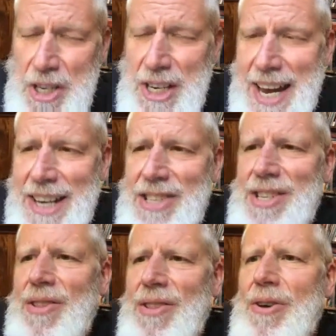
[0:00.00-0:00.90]
were
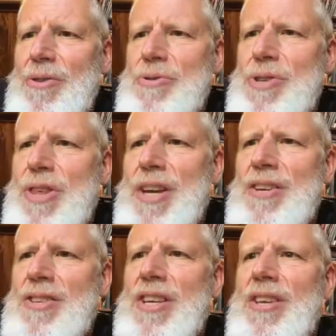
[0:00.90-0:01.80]
taxing those
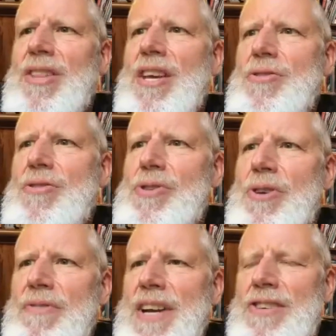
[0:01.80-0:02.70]
things in their use
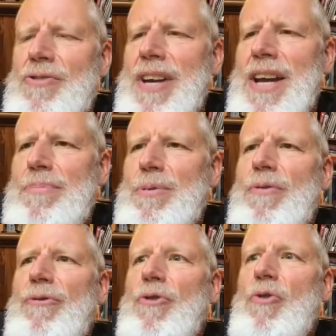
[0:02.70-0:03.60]
of natural
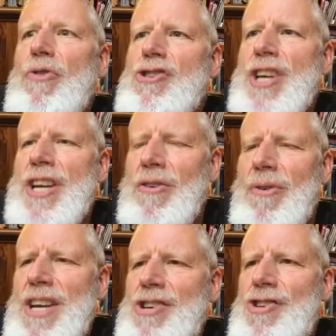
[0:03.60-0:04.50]
capital for the
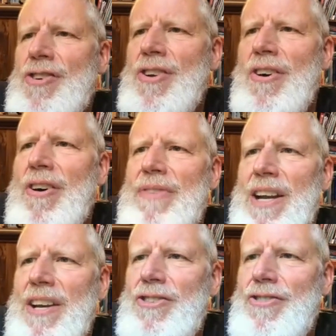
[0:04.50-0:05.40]
generation of
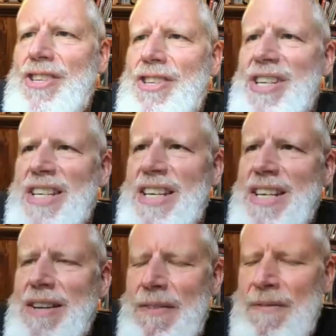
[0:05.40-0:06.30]

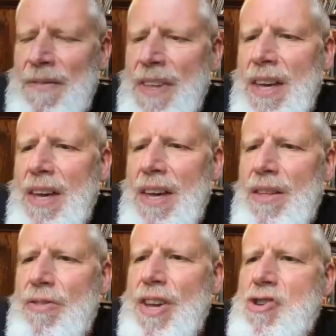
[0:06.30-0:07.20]
electricity,
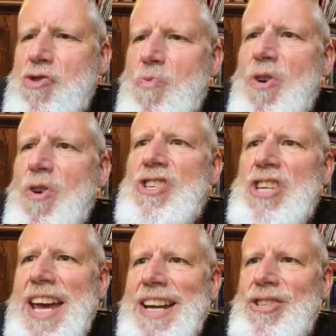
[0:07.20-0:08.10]
then you would
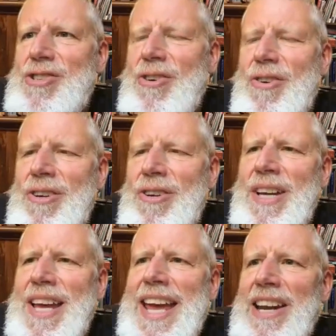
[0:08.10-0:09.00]
tax
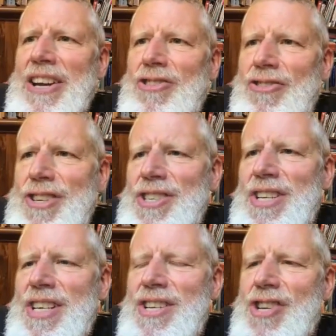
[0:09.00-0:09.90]

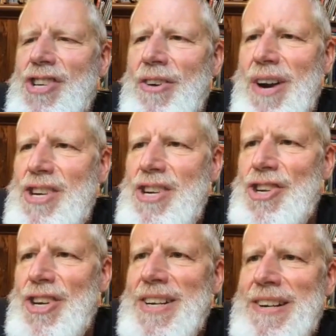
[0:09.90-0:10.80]
electricity
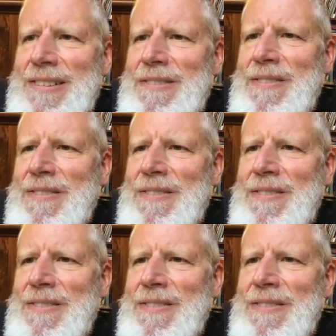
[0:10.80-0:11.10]
generation,